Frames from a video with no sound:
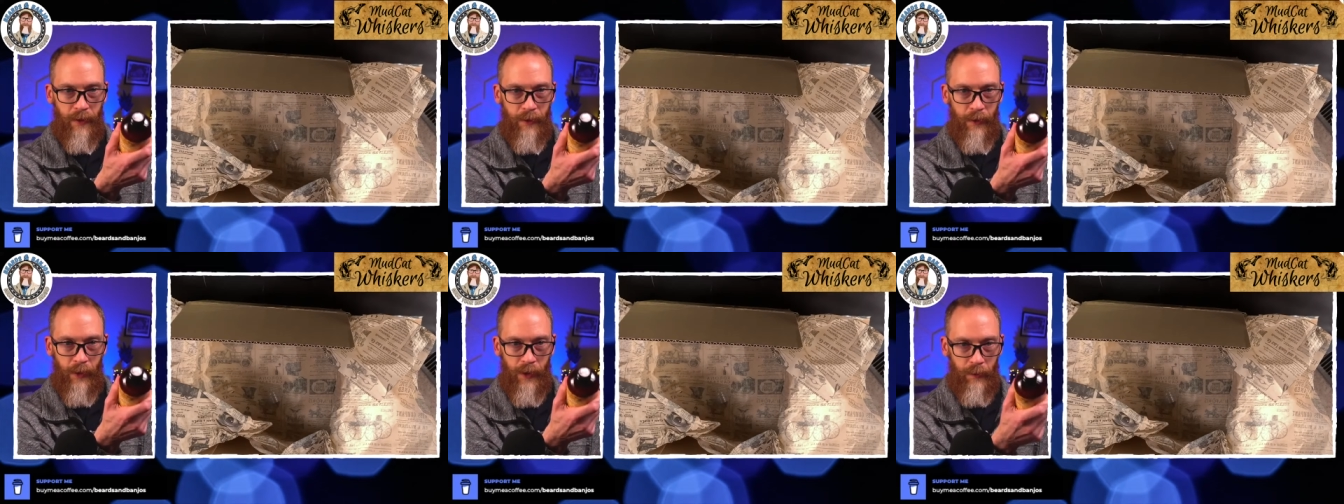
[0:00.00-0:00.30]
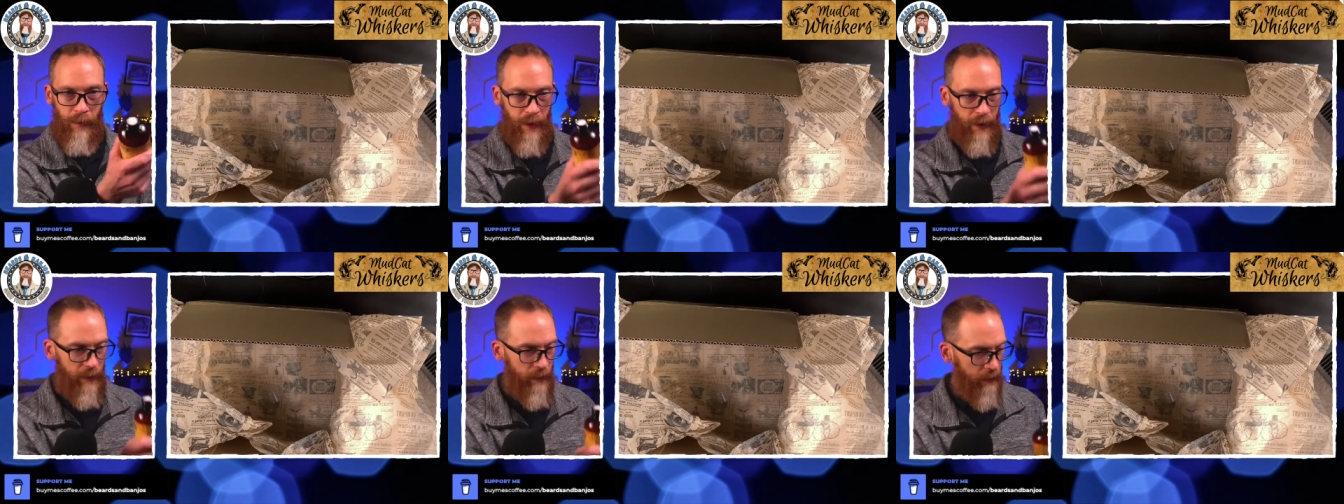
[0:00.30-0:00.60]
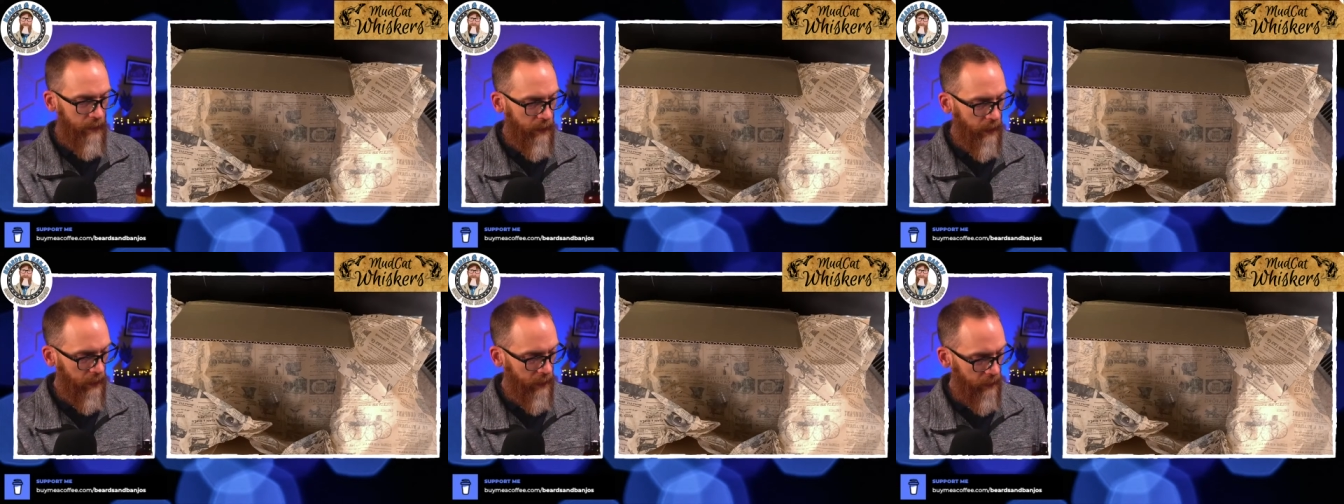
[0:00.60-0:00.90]
creamy
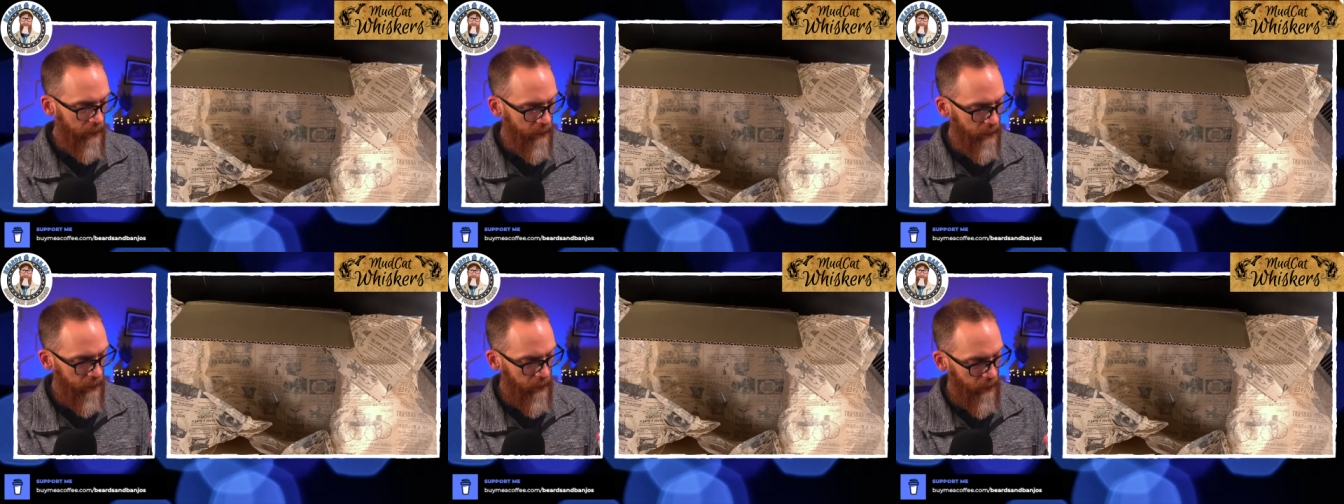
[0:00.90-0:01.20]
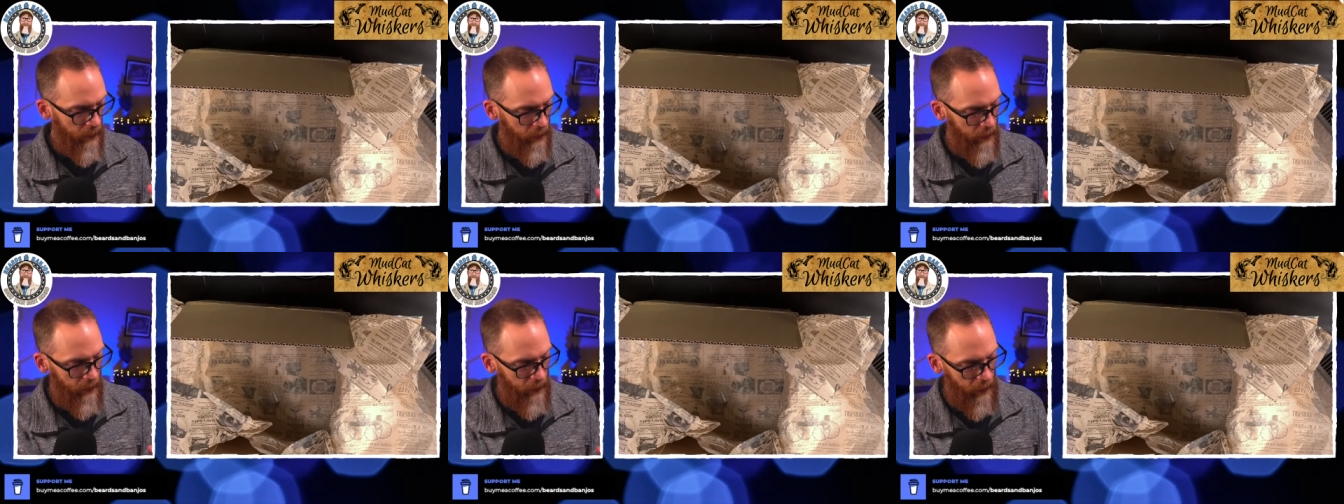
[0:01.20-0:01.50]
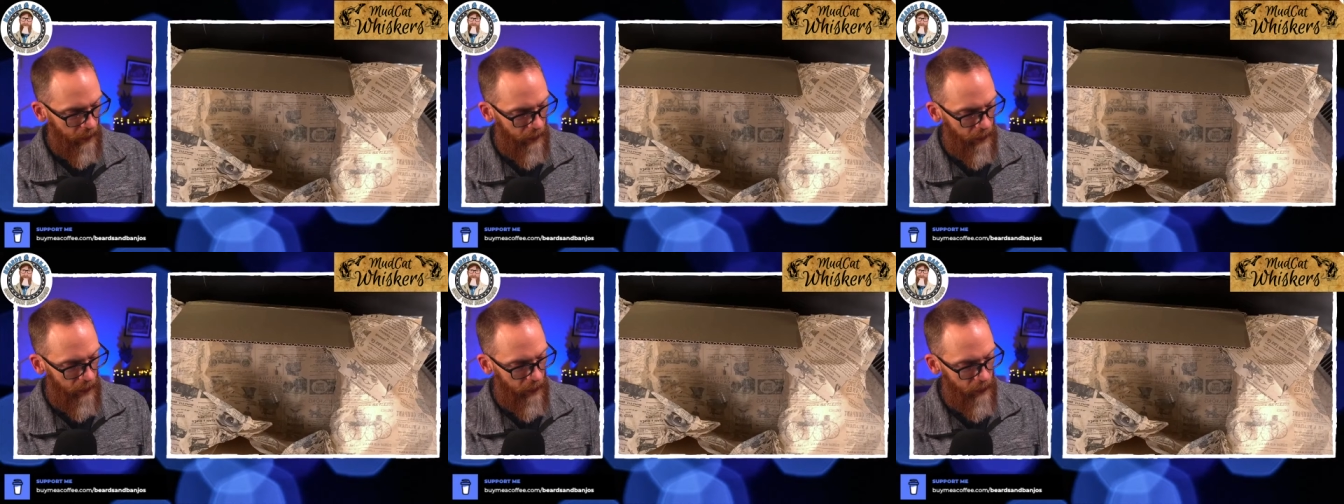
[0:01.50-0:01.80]

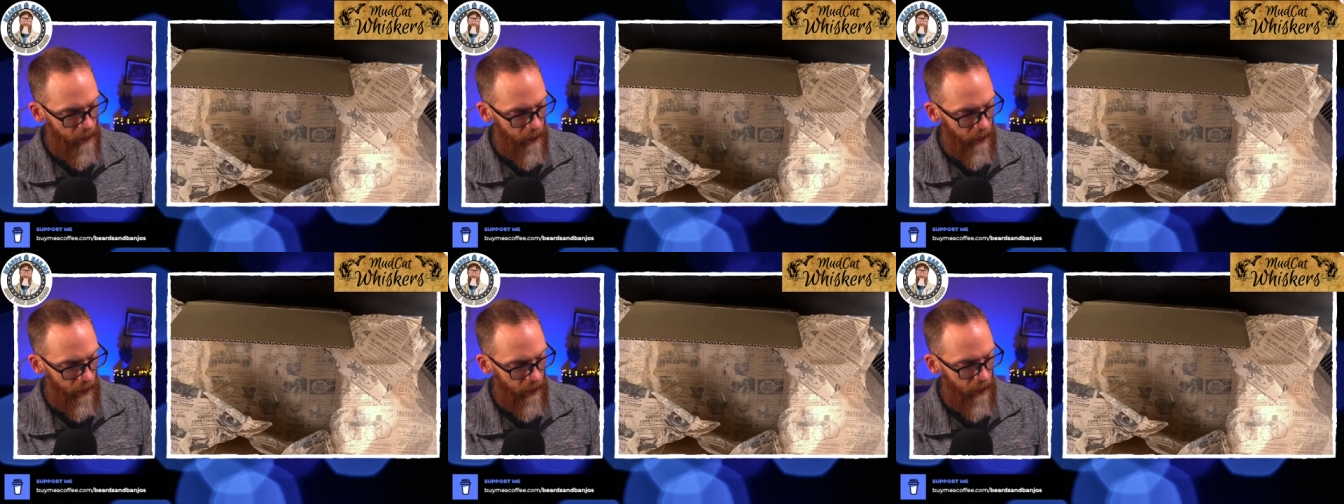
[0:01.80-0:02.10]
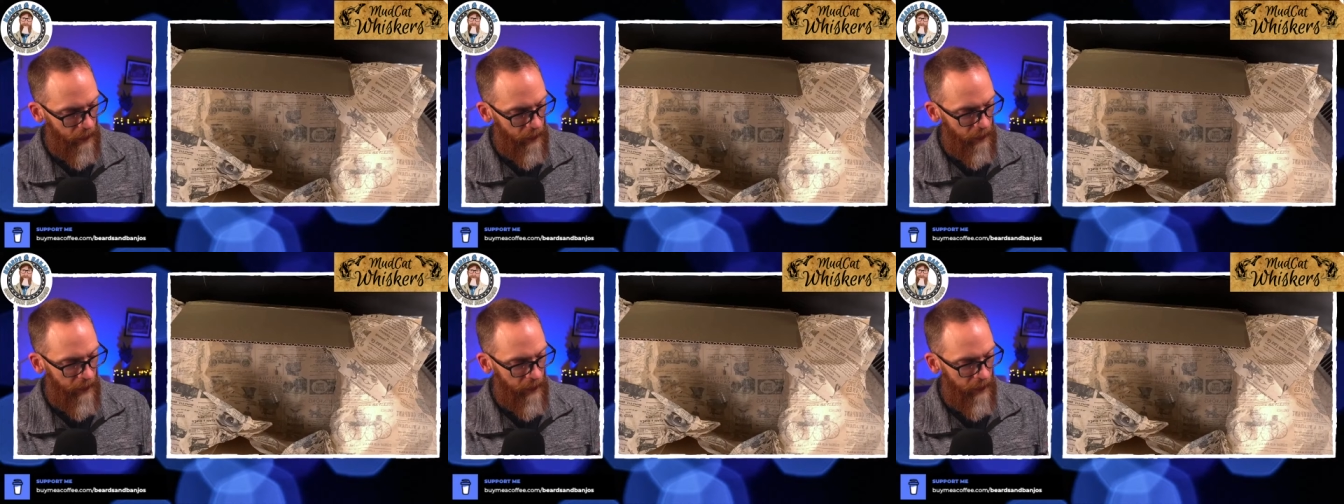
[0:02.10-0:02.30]
conditioner.